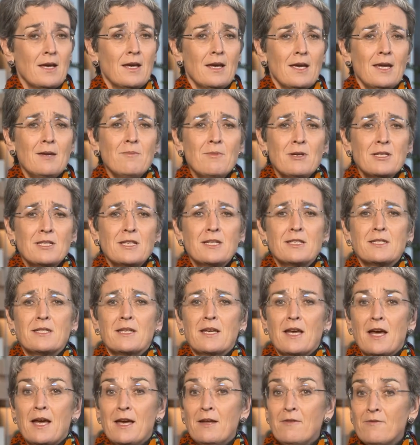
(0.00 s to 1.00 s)
EMAS is the
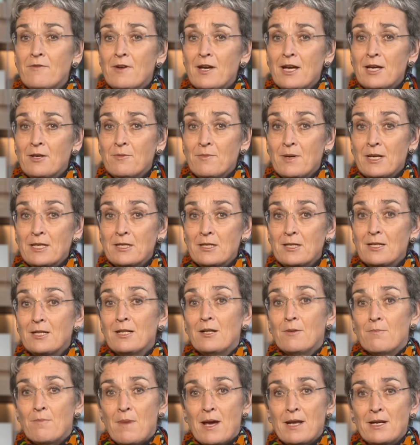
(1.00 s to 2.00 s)
Environmental
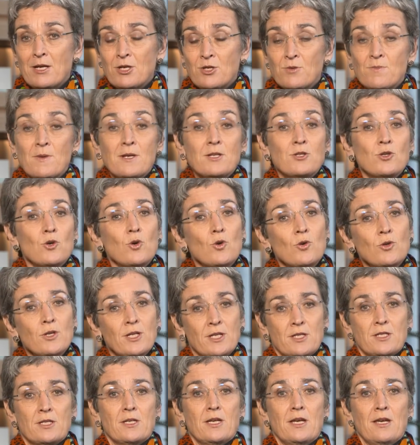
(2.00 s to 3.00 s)
Management
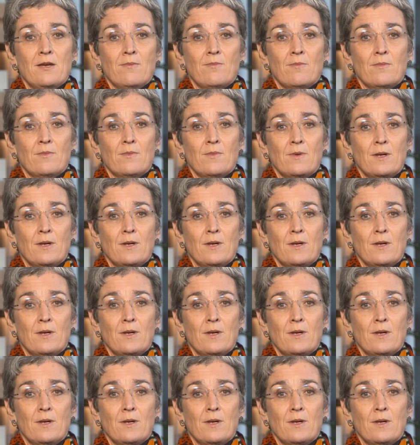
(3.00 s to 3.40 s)
Audit Scheme.